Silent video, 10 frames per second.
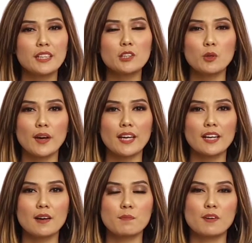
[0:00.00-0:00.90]
real
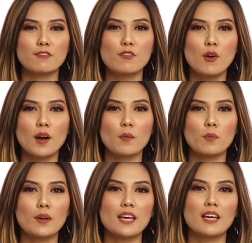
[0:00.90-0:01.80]
quick
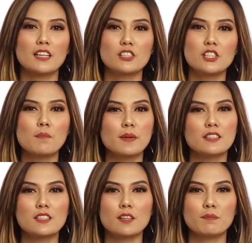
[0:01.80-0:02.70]
before we jump
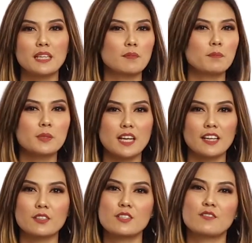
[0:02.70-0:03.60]
into the meat and
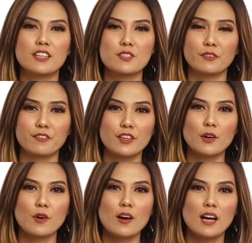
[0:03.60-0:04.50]
potatoes of this
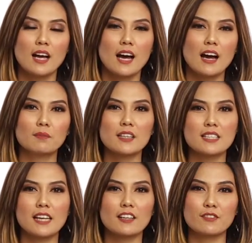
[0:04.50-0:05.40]
review,
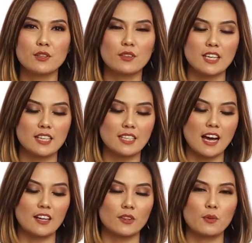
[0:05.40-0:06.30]
let's get a few things
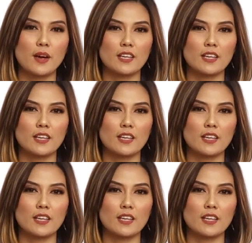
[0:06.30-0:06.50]
out of the